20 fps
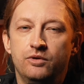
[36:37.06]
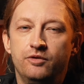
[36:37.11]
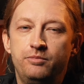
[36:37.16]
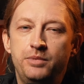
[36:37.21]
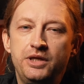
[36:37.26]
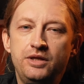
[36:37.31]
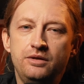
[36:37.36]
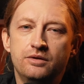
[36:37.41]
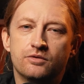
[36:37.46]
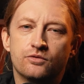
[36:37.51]

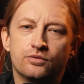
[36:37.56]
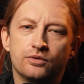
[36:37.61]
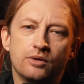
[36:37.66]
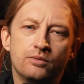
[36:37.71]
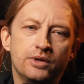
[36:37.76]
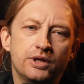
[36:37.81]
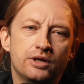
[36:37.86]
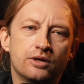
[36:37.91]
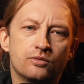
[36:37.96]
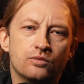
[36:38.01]
We've been
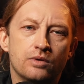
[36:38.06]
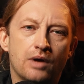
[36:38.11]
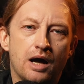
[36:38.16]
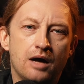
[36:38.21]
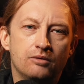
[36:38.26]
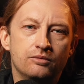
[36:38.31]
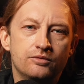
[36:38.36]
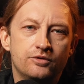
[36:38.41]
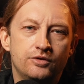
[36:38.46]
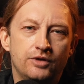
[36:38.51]
throwing
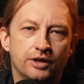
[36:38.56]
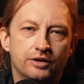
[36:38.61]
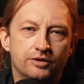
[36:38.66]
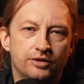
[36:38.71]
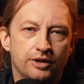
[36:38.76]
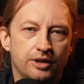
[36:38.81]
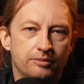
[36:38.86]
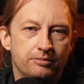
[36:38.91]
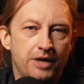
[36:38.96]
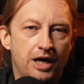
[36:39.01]
around the
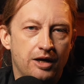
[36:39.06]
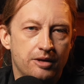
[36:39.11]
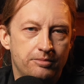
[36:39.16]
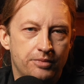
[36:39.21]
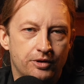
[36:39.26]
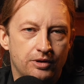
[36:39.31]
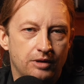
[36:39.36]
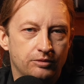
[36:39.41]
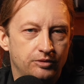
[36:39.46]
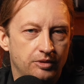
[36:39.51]
term
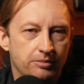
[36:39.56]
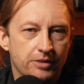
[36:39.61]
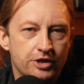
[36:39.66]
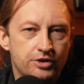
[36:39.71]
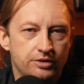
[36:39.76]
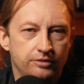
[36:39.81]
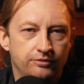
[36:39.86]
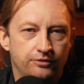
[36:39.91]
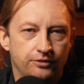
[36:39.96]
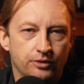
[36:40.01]

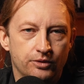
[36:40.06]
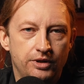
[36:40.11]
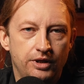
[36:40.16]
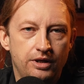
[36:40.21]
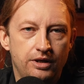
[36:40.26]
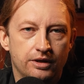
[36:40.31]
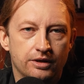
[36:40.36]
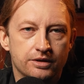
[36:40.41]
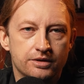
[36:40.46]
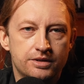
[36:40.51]
hyper-automation for
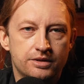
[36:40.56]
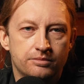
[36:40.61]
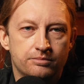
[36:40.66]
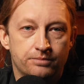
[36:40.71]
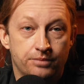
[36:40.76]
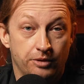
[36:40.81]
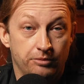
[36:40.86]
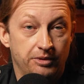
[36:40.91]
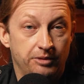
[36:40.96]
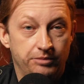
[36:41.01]

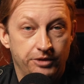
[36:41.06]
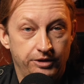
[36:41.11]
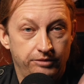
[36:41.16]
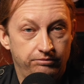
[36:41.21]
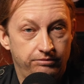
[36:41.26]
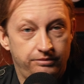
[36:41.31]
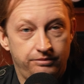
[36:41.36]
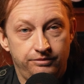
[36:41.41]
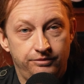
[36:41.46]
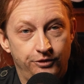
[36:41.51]
years,
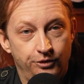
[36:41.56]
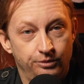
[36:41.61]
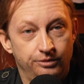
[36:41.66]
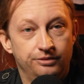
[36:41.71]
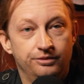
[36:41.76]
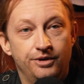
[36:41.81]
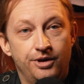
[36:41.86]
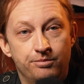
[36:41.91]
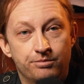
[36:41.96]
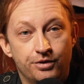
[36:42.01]
probably
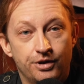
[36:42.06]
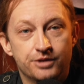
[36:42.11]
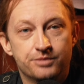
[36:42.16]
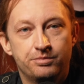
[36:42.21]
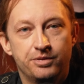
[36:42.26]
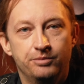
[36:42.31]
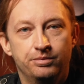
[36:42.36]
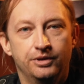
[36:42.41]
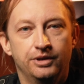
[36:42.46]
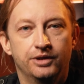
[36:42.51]
to
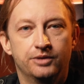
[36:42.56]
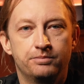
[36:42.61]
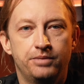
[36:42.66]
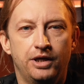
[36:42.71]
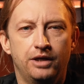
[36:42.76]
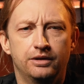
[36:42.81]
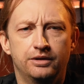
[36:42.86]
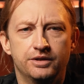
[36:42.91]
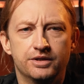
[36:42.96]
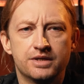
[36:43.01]
impress people
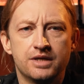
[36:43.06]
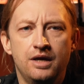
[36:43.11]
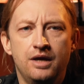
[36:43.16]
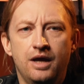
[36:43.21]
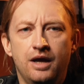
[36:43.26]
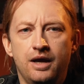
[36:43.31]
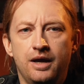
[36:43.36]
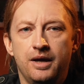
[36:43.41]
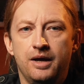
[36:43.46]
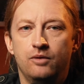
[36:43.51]
at parties.
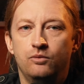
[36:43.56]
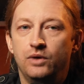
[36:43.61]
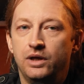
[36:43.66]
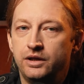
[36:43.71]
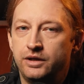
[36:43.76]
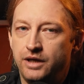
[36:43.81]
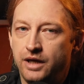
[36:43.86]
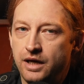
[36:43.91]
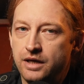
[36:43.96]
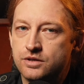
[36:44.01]

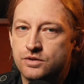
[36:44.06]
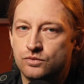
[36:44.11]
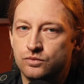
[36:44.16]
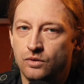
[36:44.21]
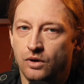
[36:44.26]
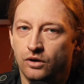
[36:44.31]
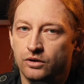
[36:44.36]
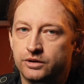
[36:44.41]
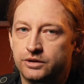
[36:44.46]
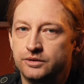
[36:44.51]
Well,
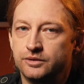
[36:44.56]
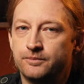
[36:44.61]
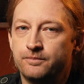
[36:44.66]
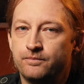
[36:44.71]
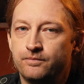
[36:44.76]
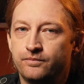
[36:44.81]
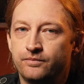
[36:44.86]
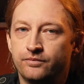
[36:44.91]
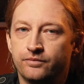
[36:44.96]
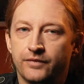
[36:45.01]
guess what?
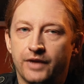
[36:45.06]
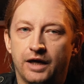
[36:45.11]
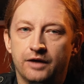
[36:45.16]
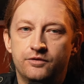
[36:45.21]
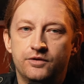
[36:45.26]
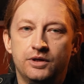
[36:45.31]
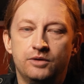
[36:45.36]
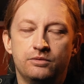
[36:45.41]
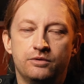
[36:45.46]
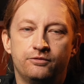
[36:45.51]

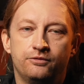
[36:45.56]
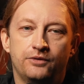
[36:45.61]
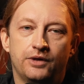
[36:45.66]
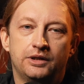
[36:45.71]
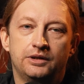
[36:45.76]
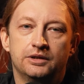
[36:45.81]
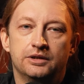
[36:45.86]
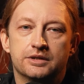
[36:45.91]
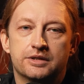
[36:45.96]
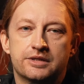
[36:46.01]
I think we've
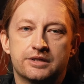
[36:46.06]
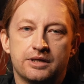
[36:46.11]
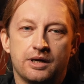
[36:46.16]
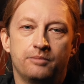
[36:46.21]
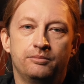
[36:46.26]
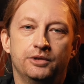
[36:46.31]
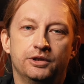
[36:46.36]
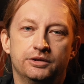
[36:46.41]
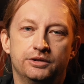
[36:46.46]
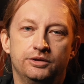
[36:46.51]
finally
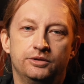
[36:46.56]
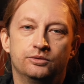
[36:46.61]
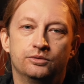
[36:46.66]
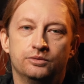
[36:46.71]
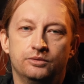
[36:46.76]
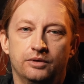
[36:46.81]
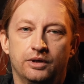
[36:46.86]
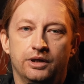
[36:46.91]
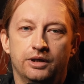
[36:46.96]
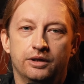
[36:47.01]
stumbled
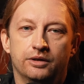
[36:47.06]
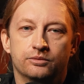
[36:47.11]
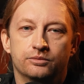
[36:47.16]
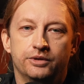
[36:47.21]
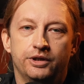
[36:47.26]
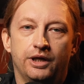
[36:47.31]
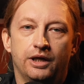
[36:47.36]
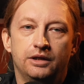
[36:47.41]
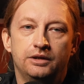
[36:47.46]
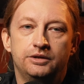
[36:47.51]
into a
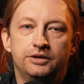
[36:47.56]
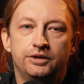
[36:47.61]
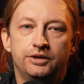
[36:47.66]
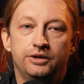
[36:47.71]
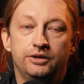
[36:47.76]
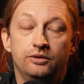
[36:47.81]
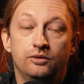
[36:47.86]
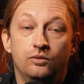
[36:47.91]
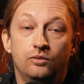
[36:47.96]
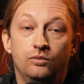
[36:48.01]

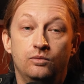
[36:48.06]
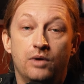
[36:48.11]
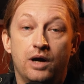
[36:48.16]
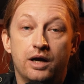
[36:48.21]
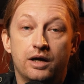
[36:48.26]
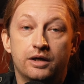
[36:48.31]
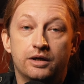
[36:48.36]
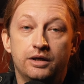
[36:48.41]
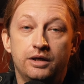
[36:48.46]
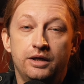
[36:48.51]
reality
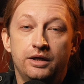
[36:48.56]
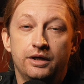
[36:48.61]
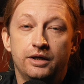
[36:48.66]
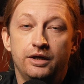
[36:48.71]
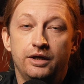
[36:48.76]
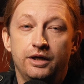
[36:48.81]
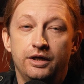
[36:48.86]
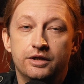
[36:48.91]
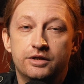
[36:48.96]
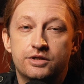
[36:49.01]
where
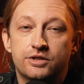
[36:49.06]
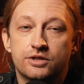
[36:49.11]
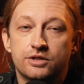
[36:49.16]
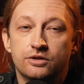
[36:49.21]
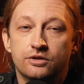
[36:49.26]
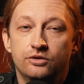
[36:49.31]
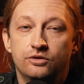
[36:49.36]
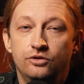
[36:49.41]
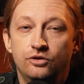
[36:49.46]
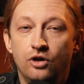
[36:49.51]

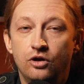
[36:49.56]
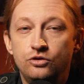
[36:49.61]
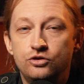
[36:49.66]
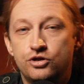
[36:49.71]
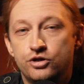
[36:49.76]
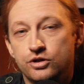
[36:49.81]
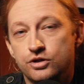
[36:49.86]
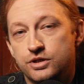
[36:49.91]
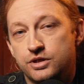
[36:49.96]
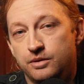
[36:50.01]
it's
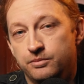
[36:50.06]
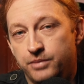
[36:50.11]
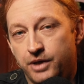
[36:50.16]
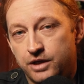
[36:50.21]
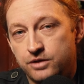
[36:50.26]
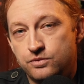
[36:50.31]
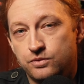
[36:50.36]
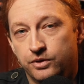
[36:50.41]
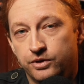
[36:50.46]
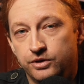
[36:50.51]
not just a
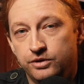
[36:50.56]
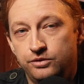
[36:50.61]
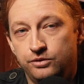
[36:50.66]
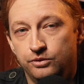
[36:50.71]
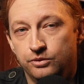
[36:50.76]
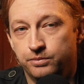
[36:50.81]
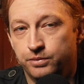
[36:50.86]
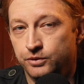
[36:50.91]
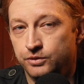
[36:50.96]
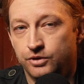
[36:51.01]

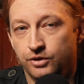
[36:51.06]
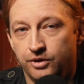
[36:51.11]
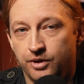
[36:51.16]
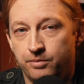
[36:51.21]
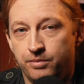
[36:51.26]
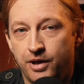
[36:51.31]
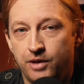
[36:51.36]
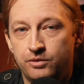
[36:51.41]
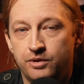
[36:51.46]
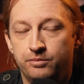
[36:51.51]
buzzword you put
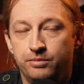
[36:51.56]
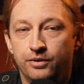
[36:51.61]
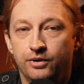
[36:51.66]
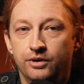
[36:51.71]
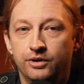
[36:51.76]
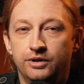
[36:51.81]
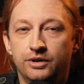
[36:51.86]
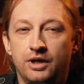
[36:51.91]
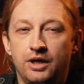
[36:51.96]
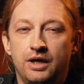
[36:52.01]
on a
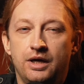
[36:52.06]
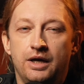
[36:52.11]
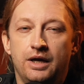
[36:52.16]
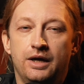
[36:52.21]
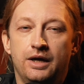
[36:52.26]
PowerPoint